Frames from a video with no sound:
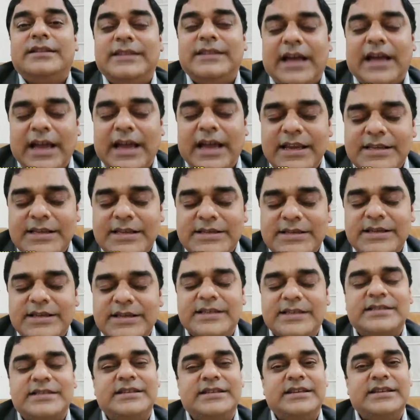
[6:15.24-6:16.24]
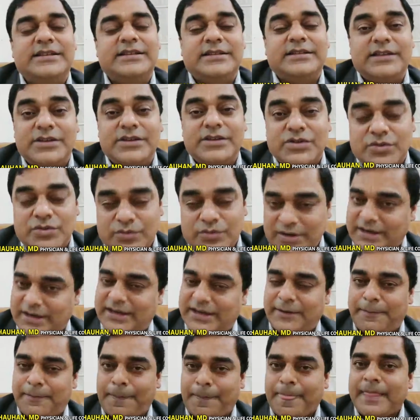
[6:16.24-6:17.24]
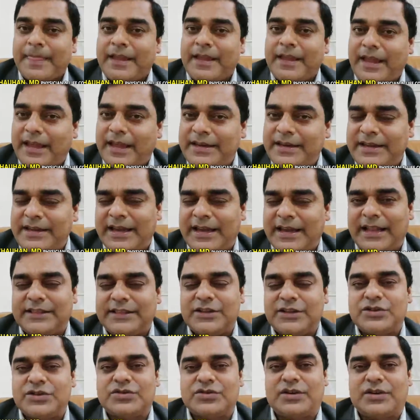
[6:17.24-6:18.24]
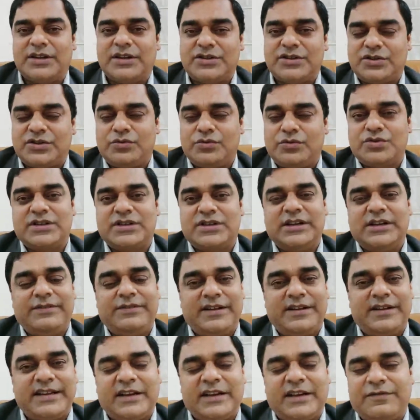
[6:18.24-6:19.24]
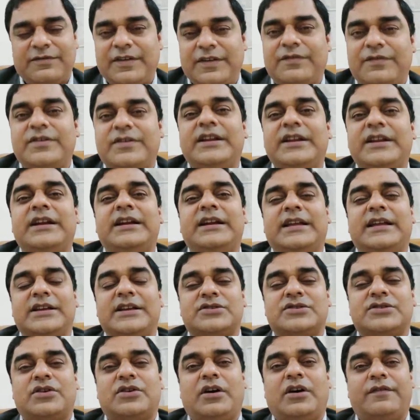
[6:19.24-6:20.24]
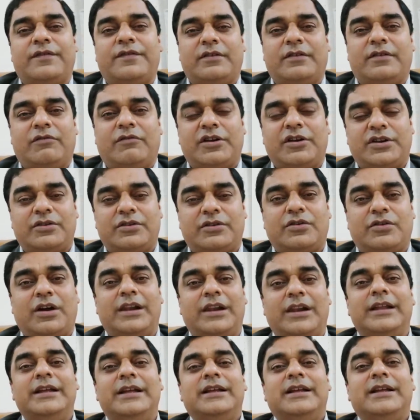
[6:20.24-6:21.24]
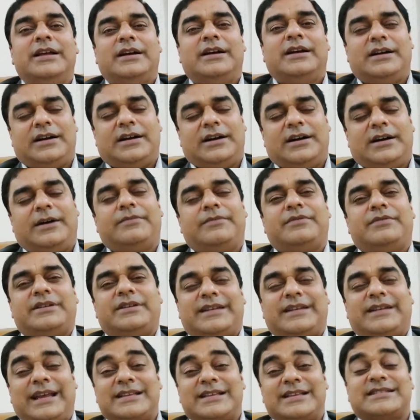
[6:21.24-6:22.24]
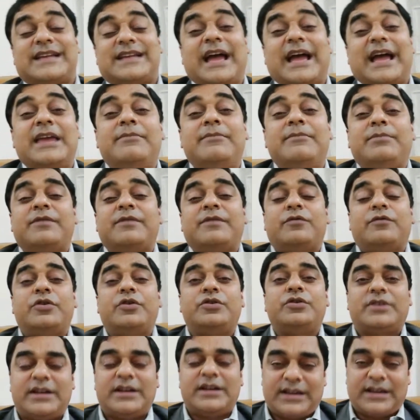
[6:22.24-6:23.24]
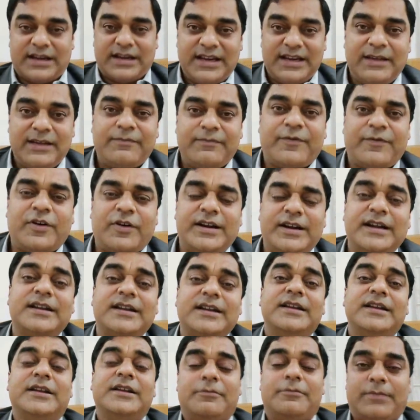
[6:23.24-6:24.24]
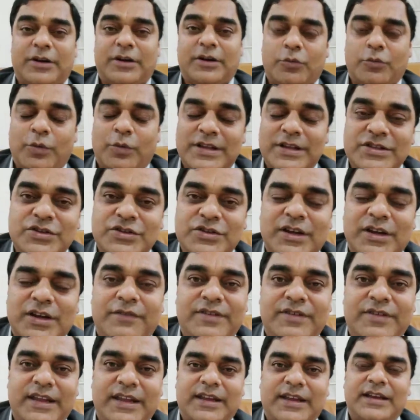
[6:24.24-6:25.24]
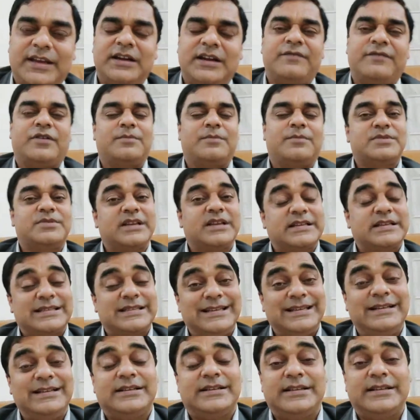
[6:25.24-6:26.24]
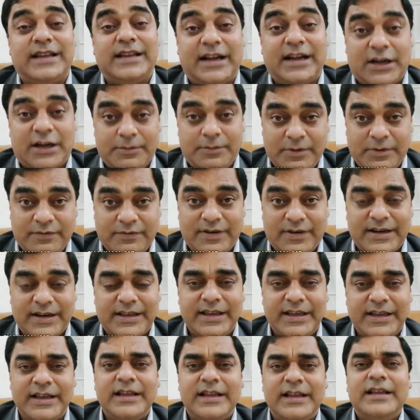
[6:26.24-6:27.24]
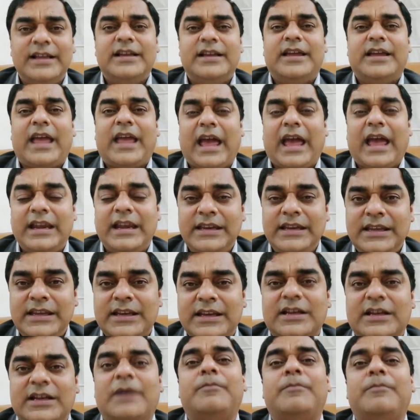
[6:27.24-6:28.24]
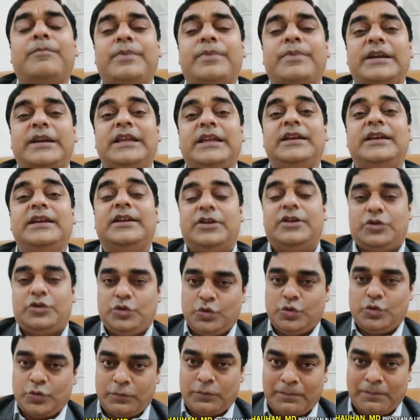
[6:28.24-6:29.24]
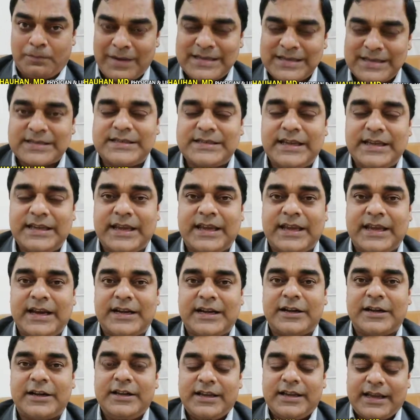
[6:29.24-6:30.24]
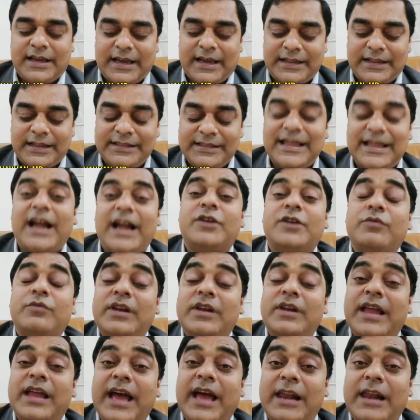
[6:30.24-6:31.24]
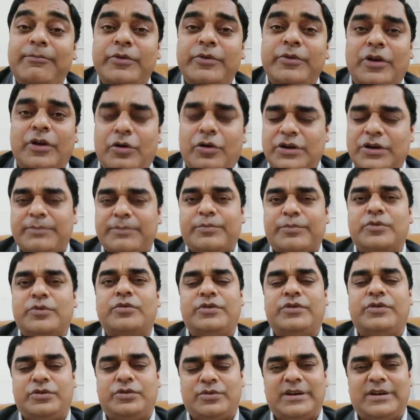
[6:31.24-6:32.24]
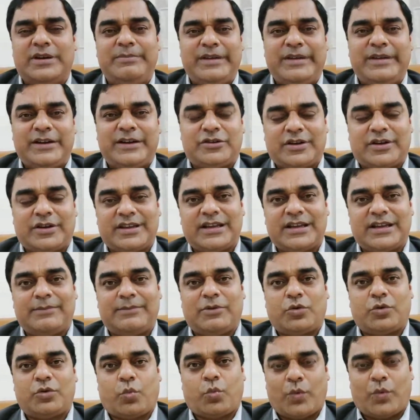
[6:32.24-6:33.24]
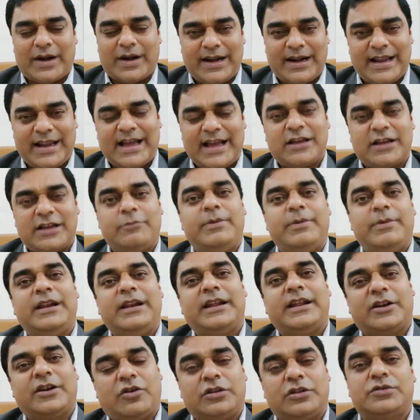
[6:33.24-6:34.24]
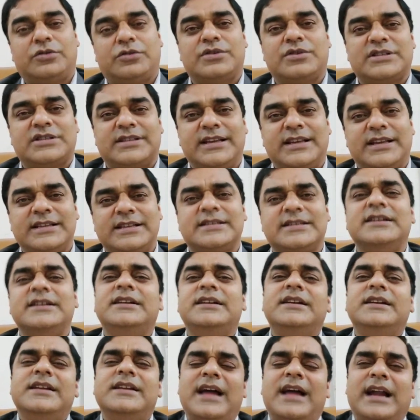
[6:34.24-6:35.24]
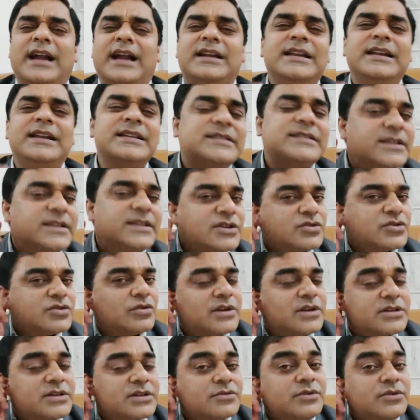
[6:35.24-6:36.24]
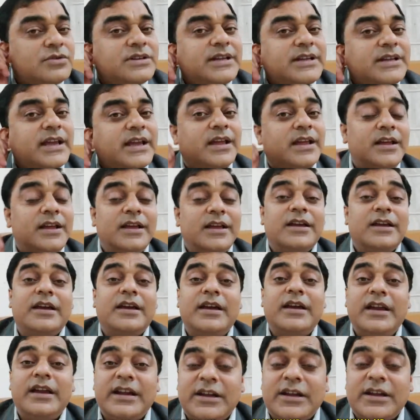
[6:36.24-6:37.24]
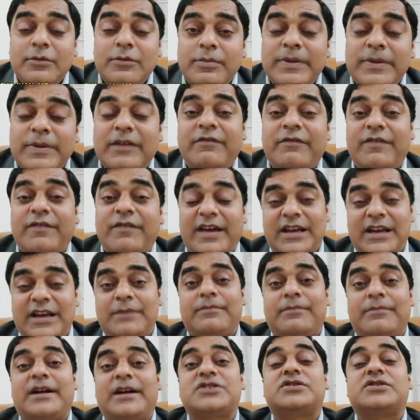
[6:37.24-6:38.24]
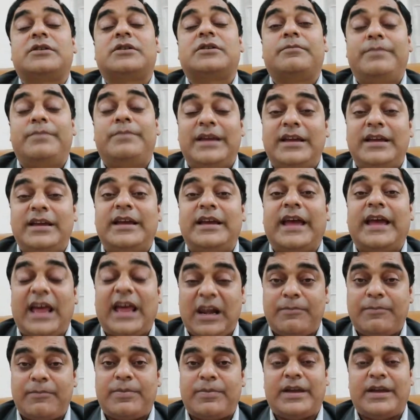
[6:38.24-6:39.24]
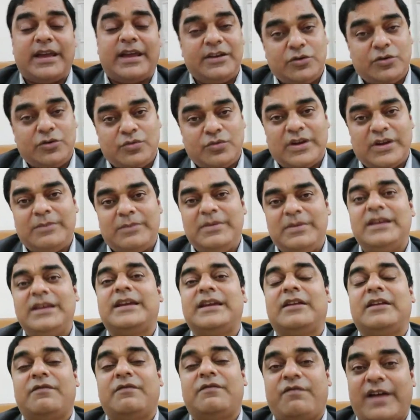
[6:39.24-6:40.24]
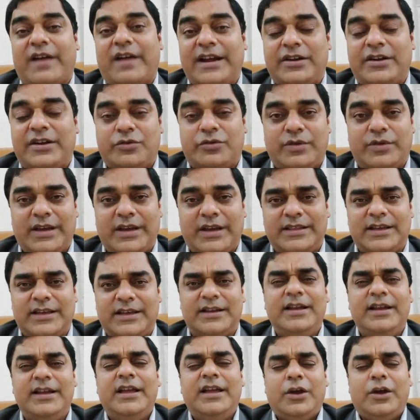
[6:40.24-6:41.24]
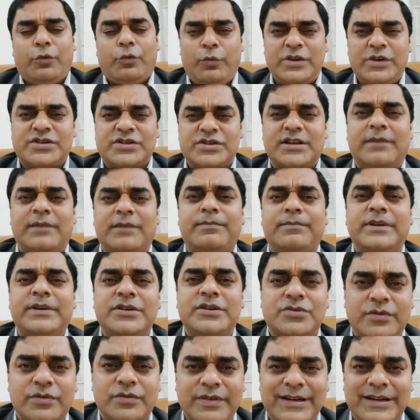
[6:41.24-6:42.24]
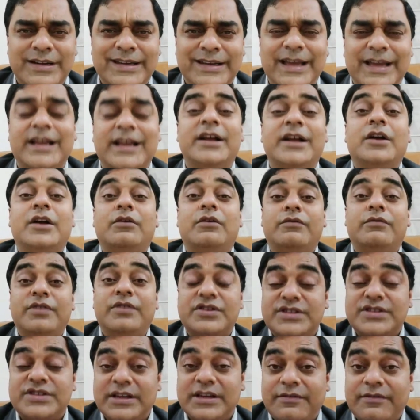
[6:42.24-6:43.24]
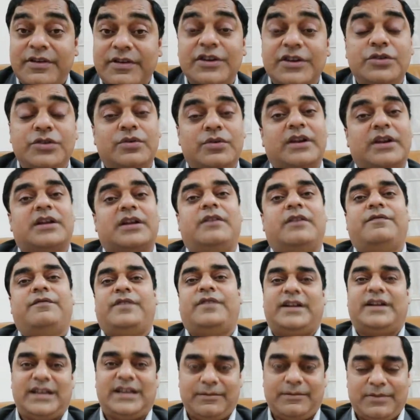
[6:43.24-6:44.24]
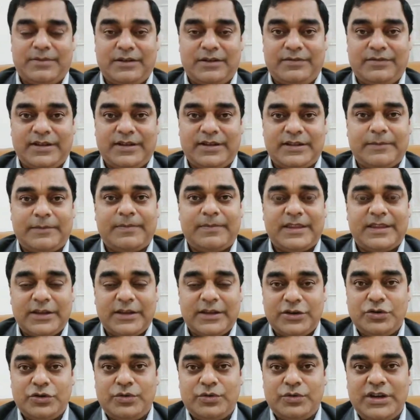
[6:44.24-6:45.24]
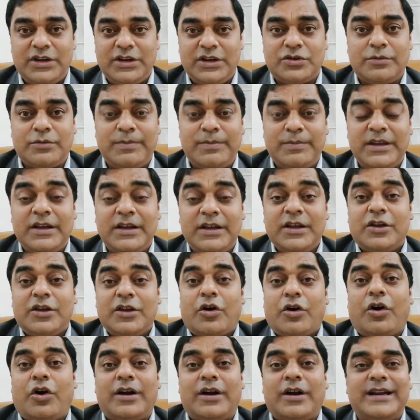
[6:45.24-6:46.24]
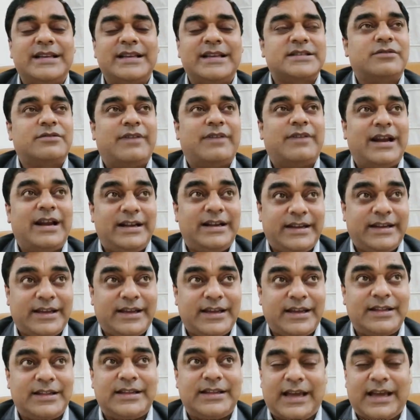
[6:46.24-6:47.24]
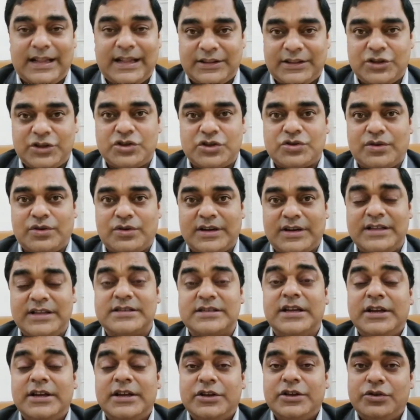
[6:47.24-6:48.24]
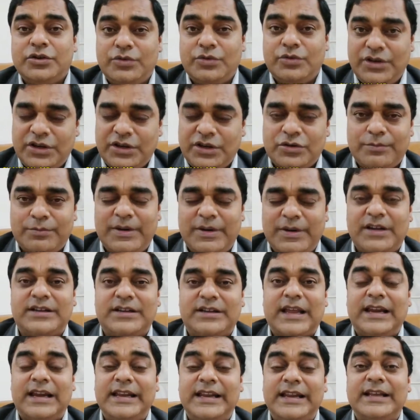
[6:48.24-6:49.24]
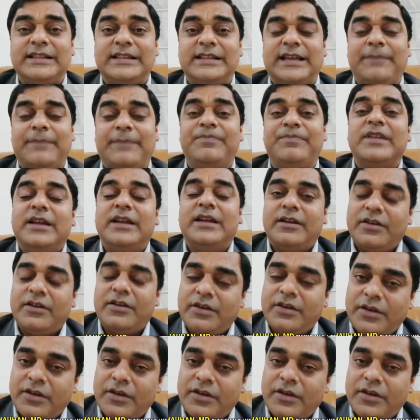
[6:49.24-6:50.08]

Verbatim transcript: Daichesi Tiskondi. Any health insurance usually will take 15 days of what you call takes time before you can claim for it. But once you have taken it from 16th day, it will be working. Any company, you must take it and that will help you out. Ippudu, you and me are talking about 1 lakh bill and all those things. At least insurance unte, it will be a very much big help and you and me can fight together. Which company should we take? Whichever you are comfortable with. And you need to be honest while taking the health insurance. You need to be telling them